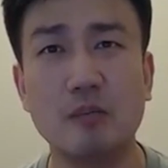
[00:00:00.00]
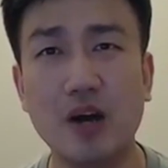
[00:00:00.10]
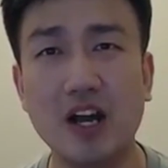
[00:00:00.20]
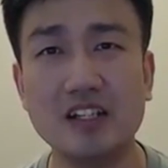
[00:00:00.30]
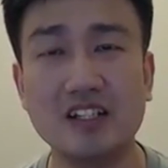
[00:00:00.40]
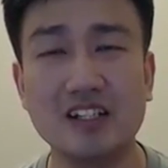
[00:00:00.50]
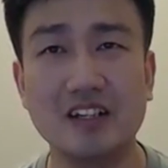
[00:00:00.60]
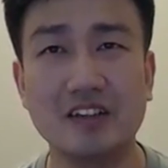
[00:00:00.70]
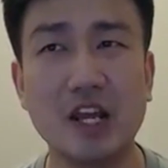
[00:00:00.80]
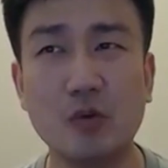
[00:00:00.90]
but
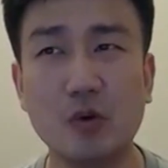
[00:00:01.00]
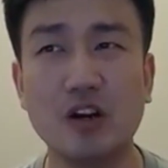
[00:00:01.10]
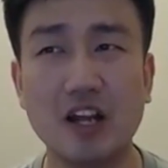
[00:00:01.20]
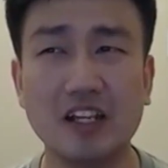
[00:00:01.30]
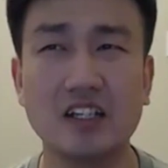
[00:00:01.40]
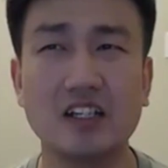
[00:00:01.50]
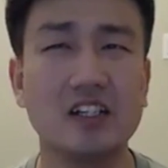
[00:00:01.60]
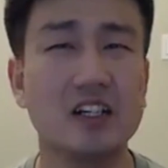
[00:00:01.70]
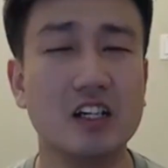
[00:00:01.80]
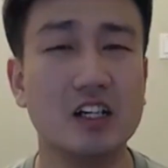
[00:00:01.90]
they were like
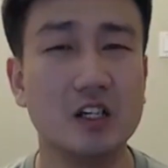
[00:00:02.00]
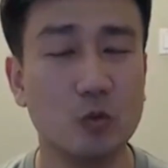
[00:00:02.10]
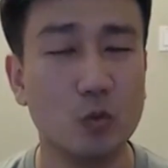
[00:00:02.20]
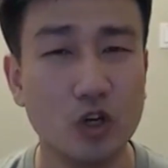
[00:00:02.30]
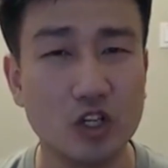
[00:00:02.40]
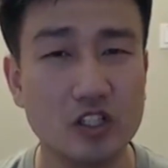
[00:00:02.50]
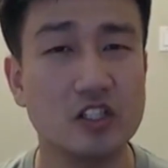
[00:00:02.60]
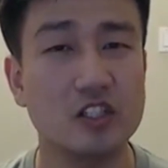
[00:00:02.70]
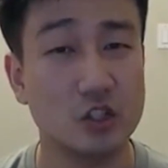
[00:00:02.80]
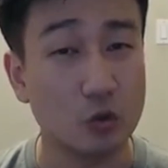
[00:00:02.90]
the words
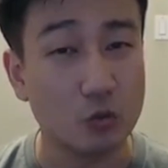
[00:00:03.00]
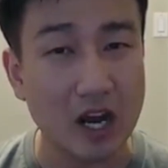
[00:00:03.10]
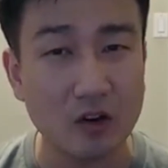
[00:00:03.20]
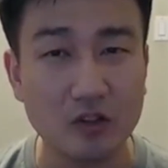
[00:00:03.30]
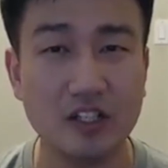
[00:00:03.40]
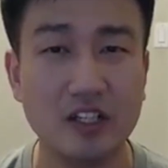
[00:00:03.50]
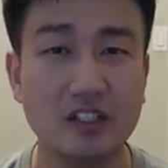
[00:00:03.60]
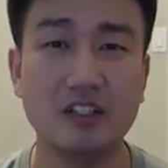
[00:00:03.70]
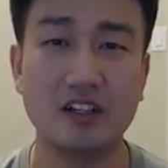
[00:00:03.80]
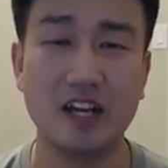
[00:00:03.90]

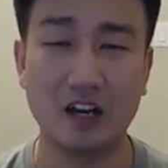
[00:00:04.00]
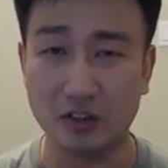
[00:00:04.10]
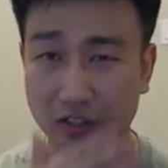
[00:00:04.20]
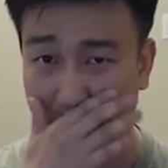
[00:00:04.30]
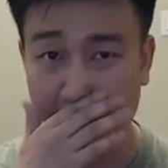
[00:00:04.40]
surrounding the nouns.